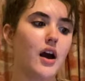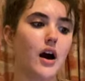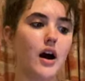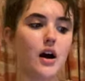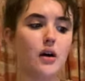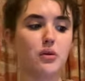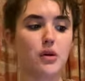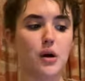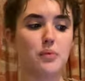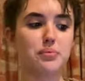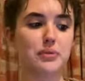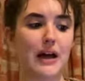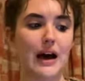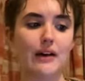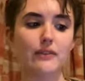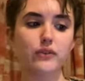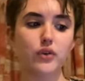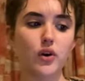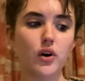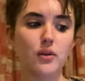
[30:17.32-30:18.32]
A
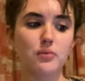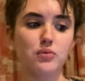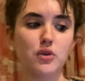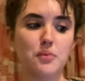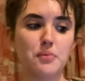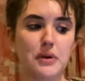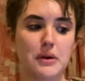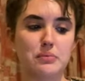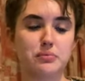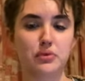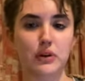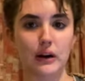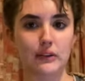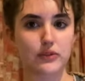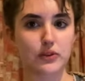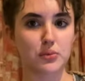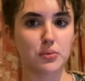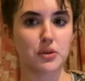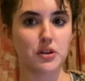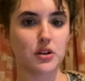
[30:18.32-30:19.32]
platform would be
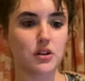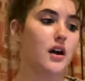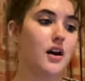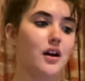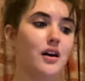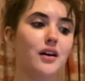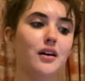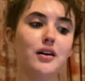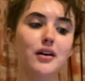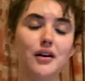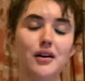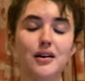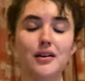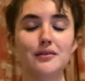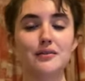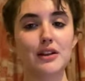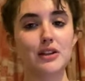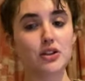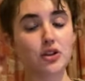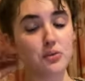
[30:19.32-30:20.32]
preferable.
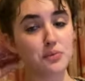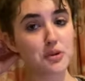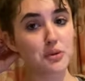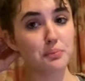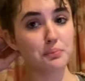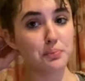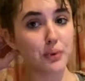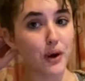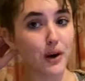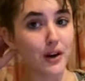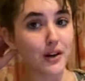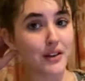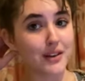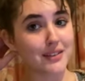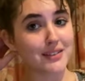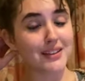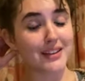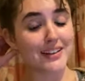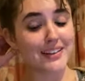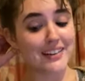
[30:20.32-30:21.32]
In terms of
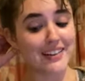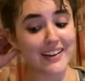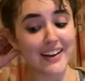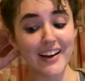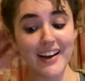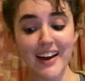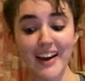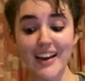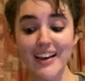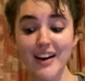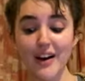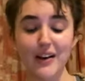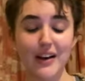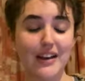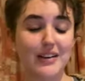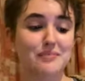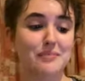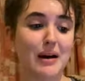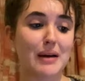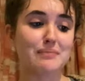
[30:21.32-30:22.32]
books,
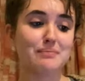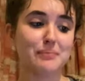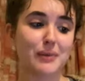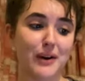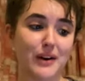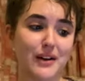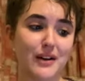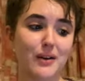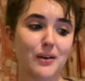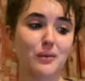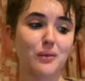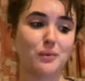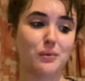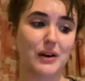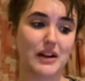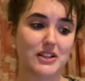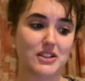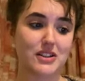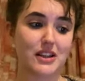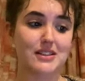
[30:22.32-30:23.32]
okay, my book
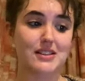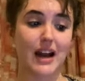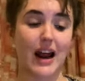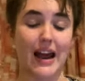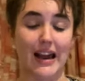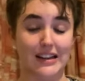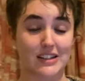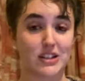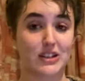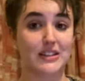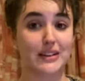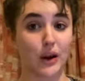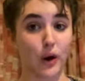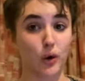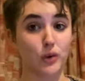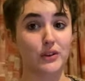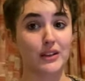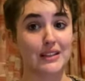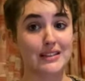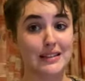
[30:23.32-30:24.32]
wish list, I actually
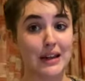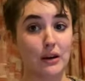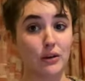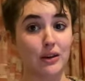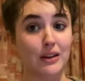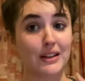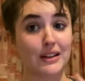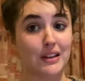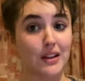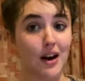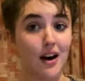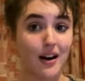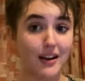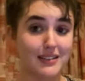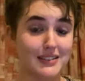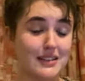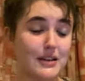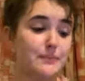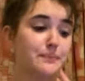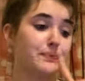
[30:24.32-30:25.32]
narrowed this down a
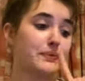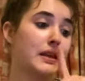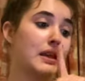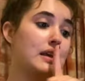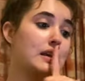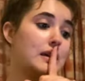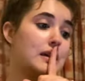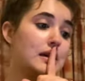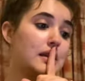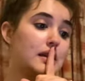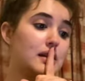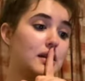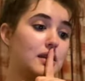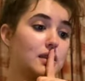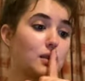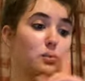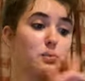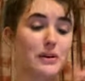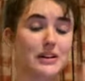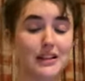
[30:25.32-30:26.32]
lot.
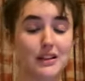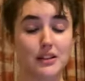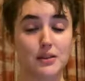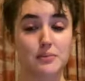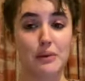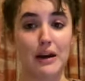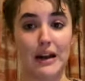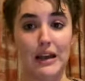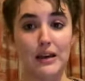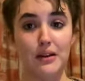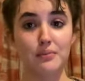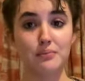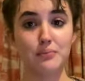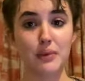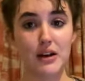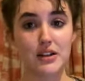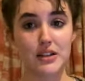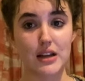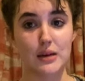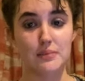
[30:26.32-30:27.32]
The Will of the Many
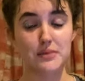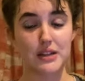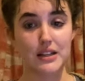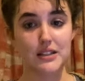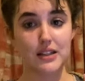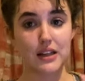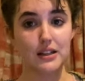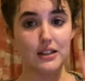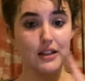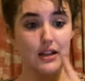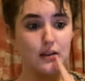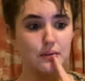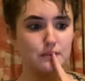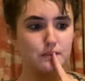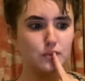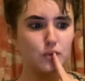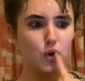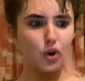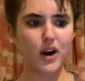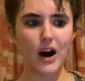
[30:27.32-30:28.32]
by James
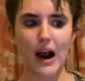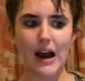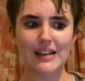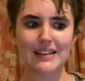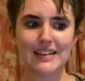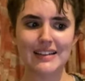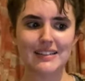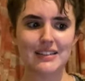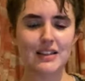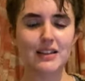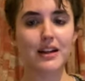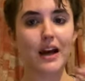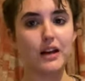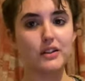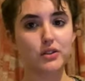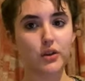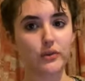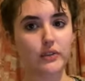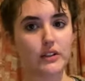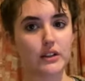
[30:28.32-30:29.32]
Islington, or Islington, I
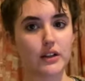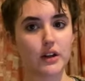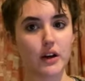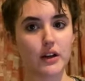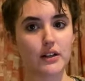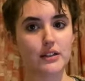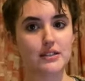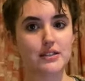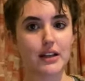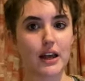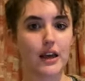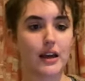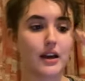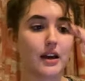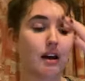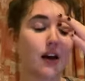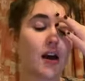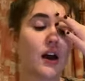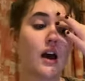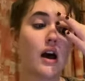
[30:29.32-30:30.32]
don't really know how to say
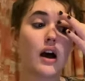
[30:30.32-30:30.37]
it.